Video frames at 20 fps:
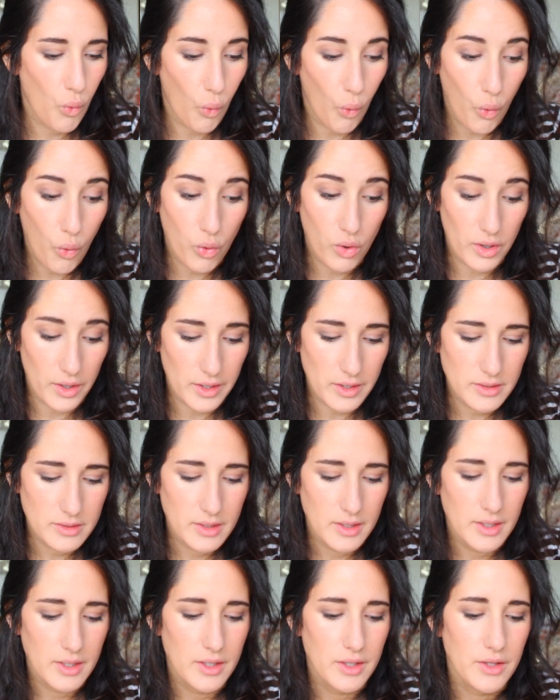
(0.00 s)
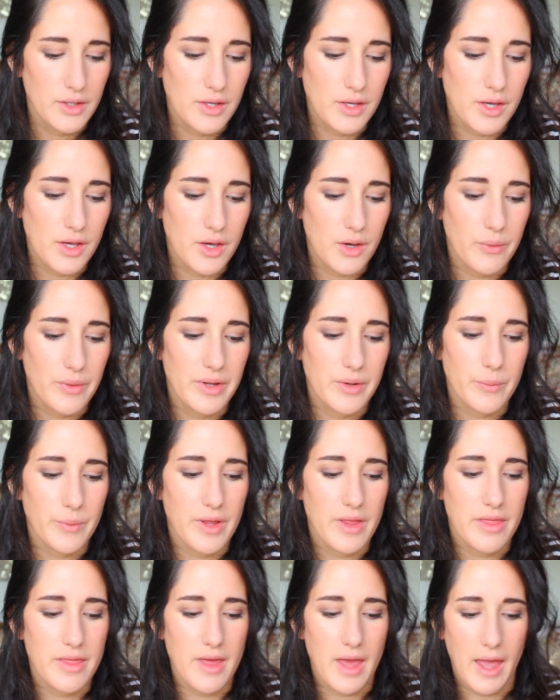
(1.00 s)
Or you can go in
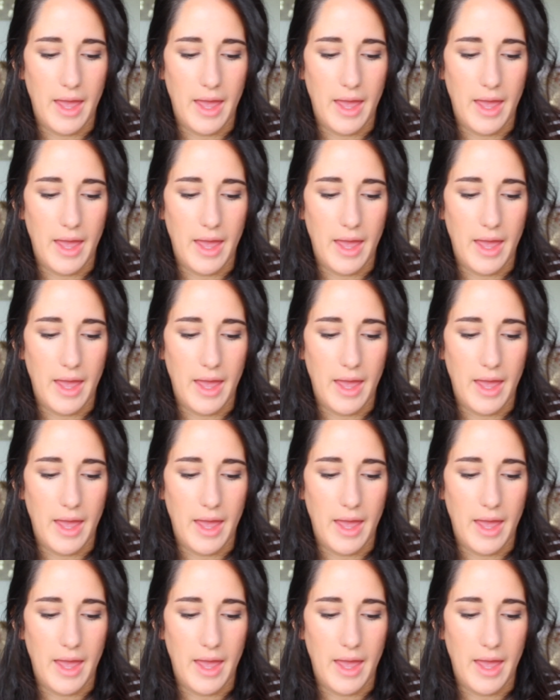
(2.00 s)
with